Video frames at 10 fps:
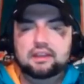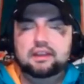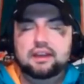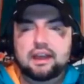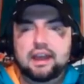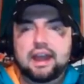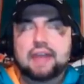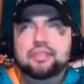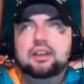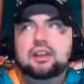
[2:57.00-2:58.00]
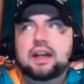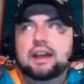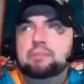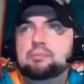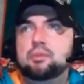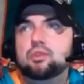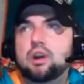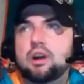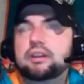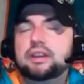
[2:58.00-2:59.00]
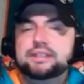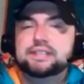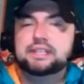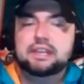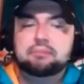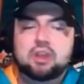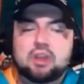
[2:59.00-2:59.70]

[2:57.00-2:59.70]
Well, I think a lot of people regard it as a deep